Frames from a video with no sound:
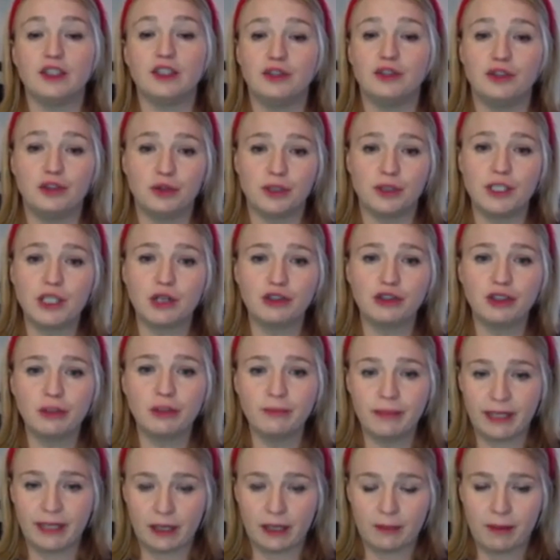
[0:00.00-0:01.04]
do a social
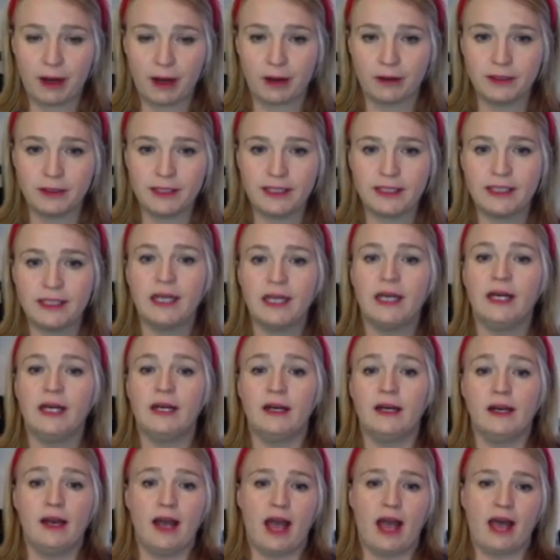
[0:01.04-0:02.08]
media post
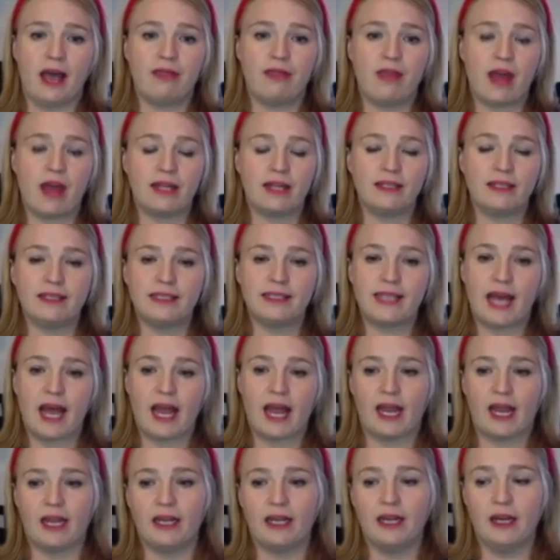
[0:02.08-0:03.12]
and then
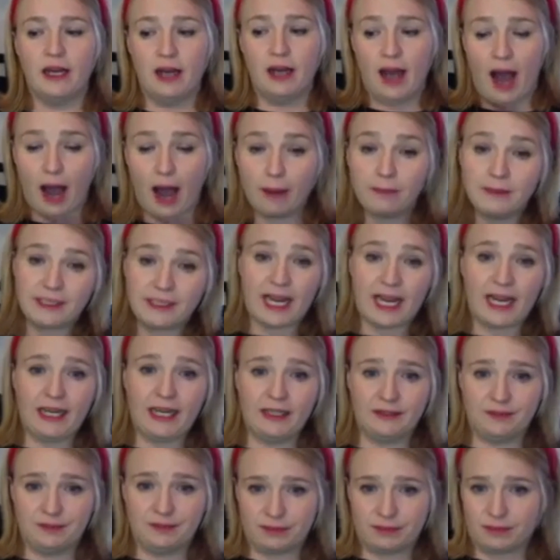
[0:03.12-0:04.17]
say,
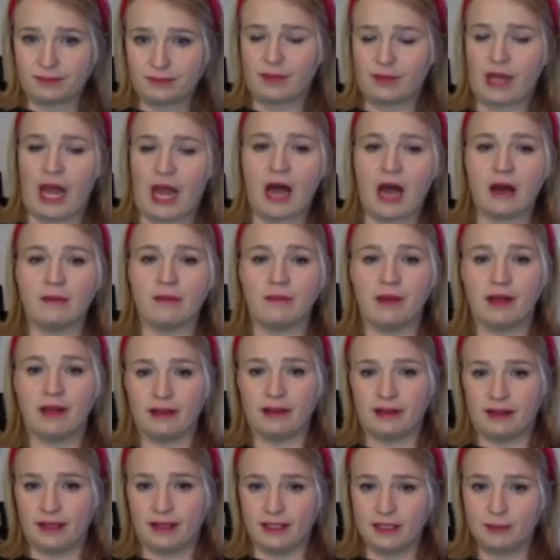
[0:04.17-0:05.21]
update,
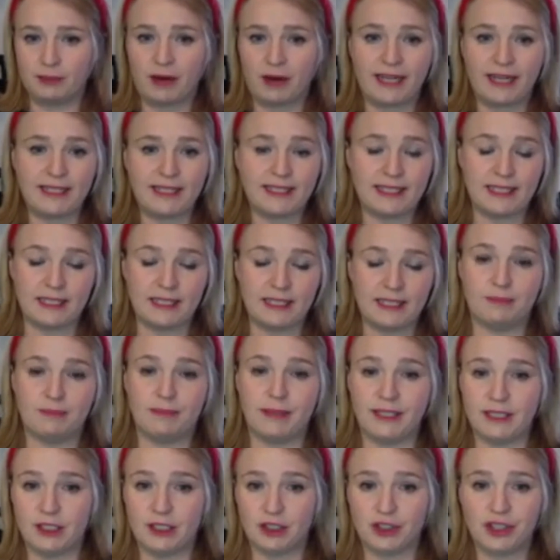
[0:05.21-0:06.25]
this price has
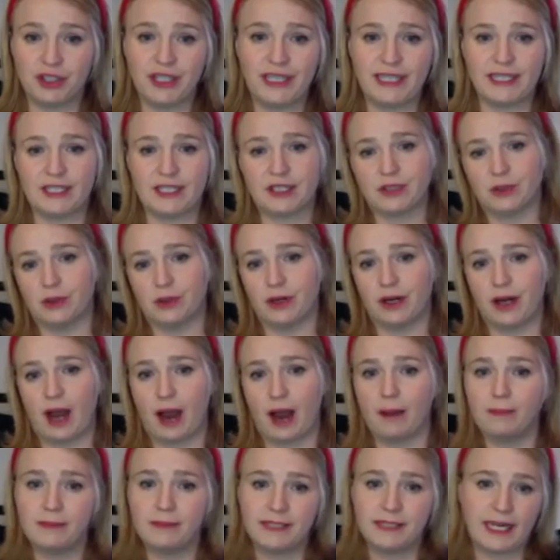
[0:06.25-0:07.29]
been decreased, or
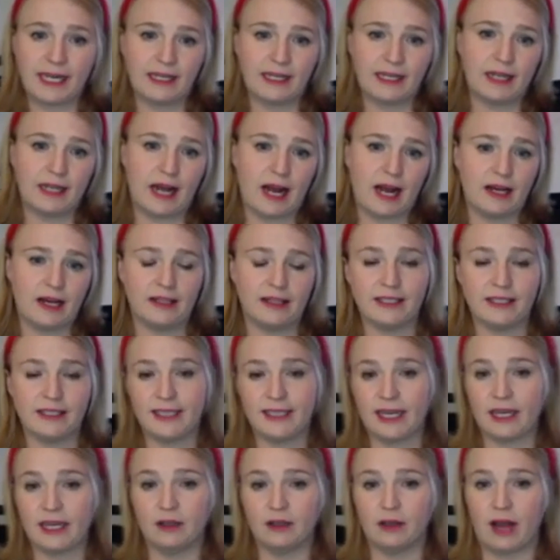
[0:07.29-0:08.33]
update the
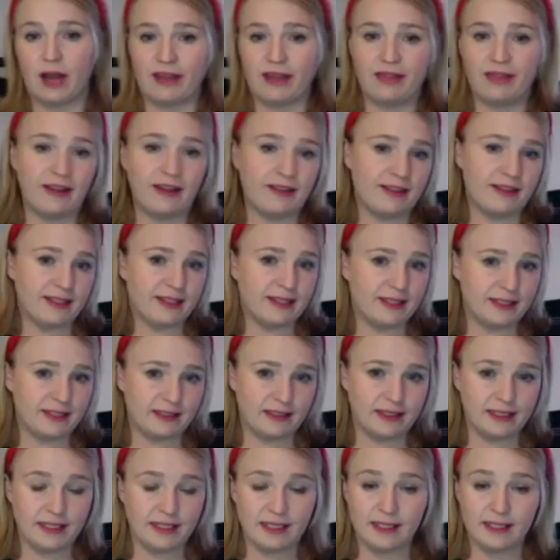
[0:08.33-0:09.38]
sale, I think this
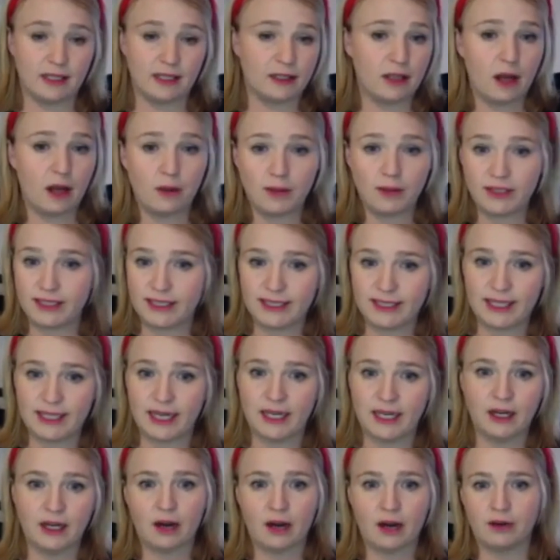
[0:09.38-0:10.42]
is the lowest it's going
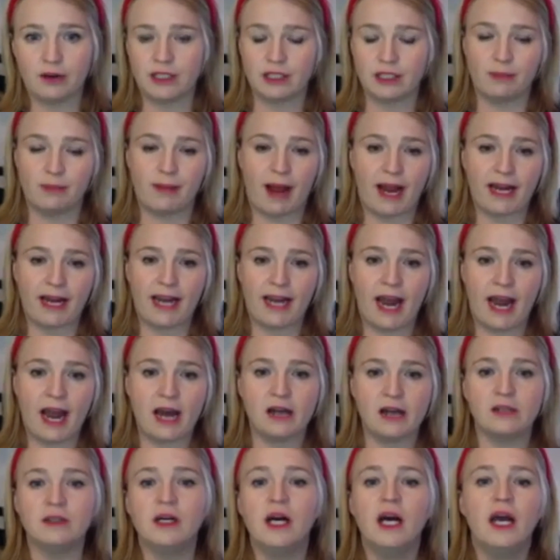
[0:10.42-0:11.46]
to go, so buy
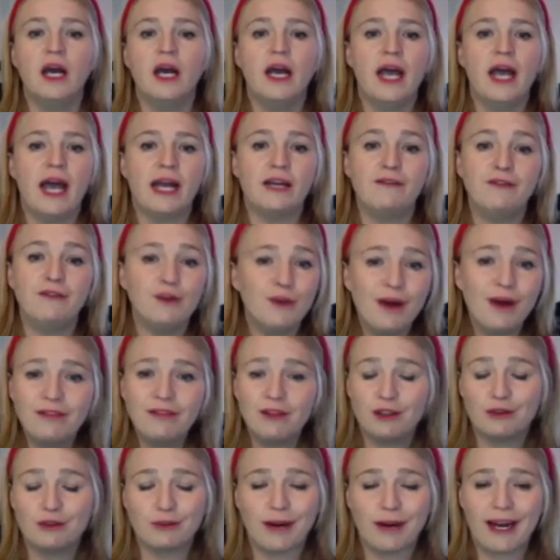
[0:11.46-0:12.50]
now. And if you have
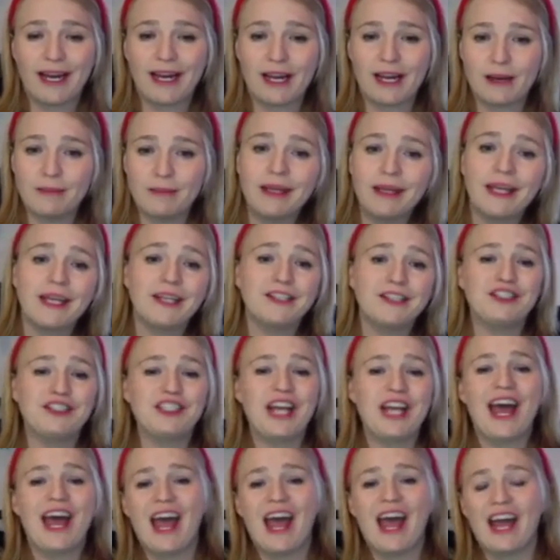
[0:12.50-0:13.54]
a great image
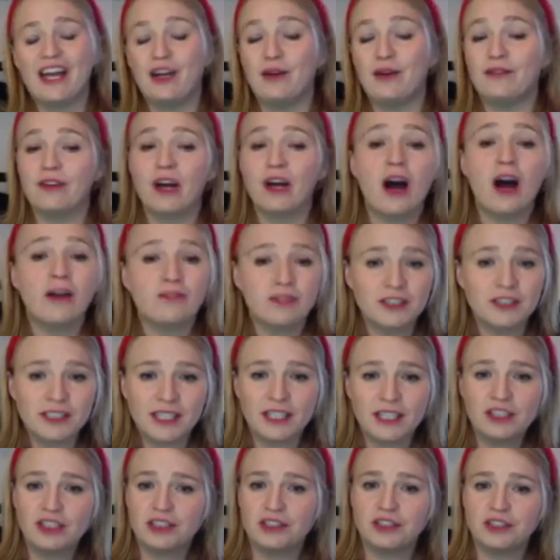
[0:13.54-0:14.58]
and you have a
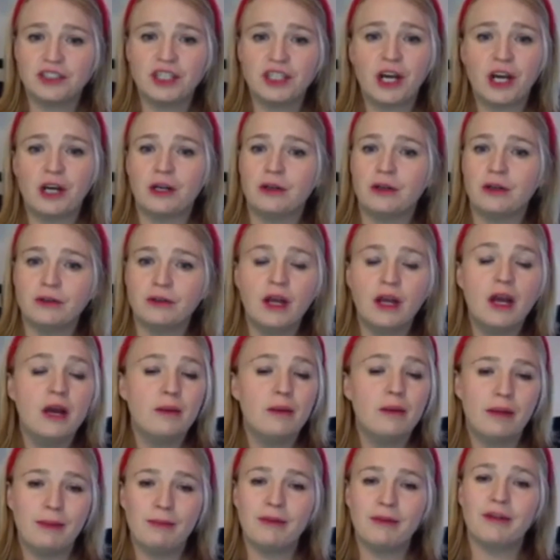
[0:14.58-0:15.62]
conversational tone,
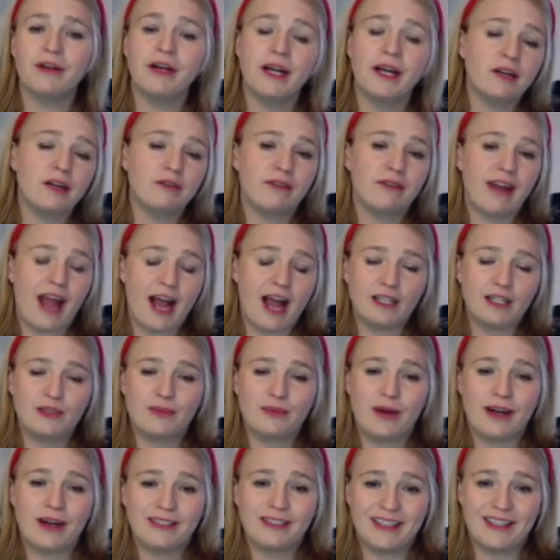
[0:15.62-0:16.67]
people are going to react
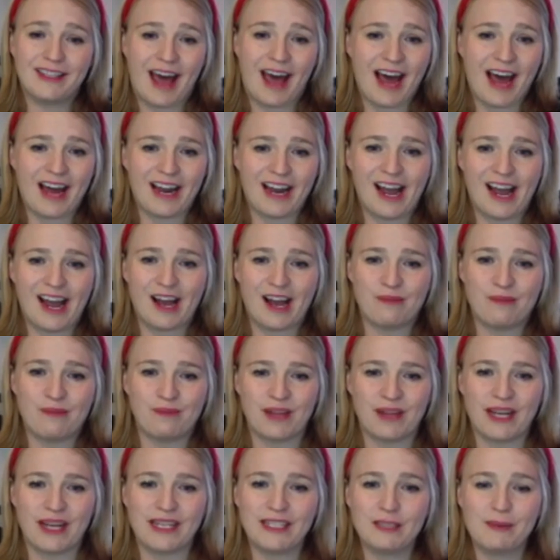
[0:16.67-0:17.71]
well to that,
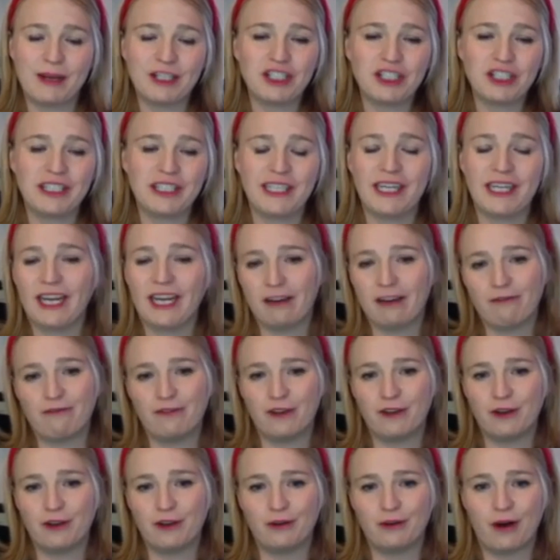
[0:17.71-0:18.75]
especially if
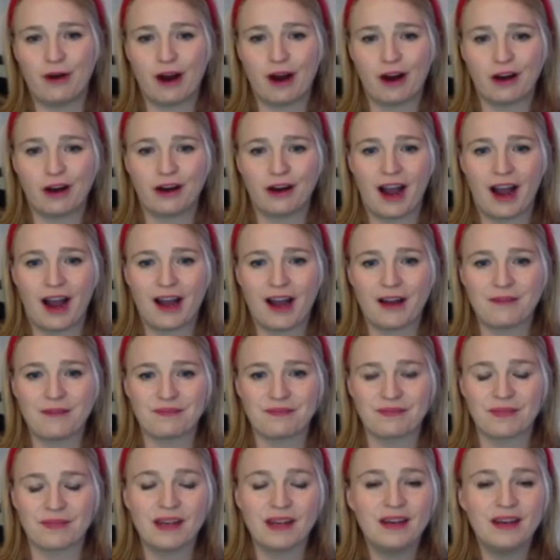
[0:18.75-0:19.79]
you are
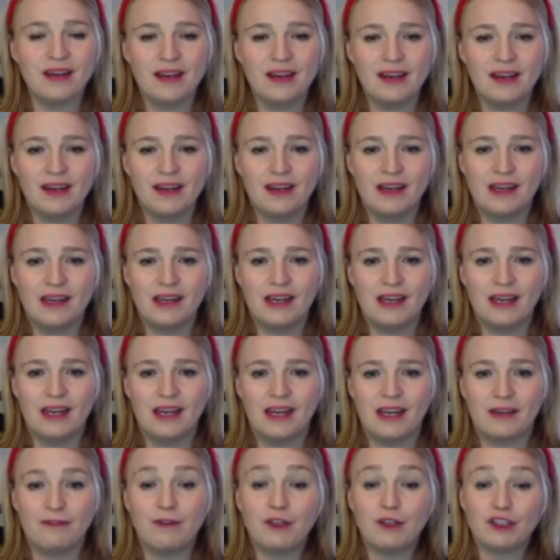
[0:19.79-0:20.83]

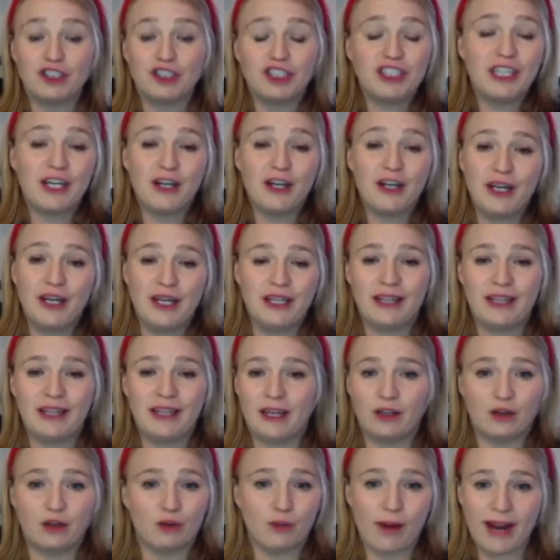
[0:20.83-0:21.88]
if you're sharing
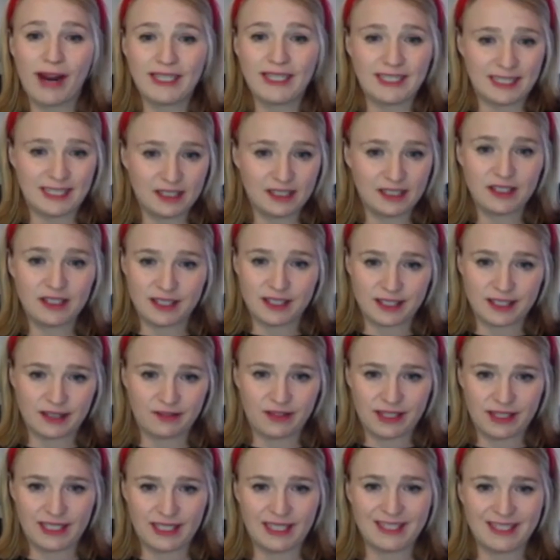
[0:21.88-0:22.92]
like great deals of
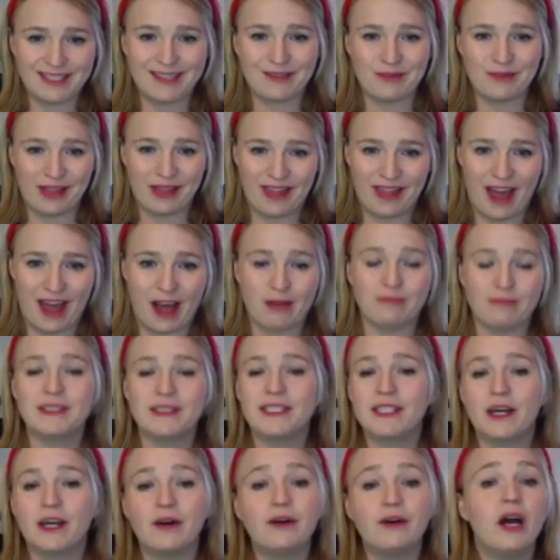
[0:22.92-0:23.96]
the season with them.
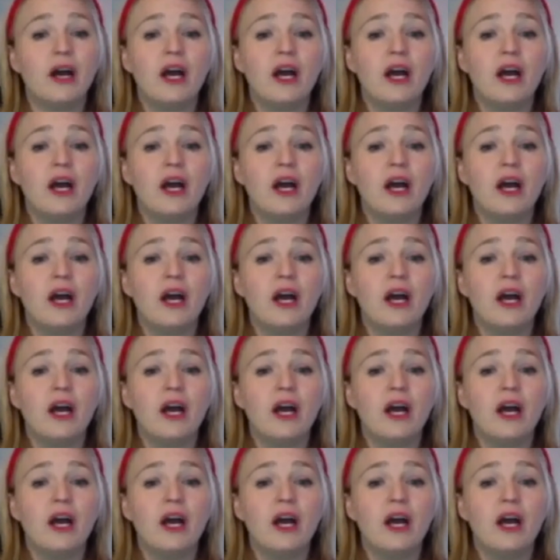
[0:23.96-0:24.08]
So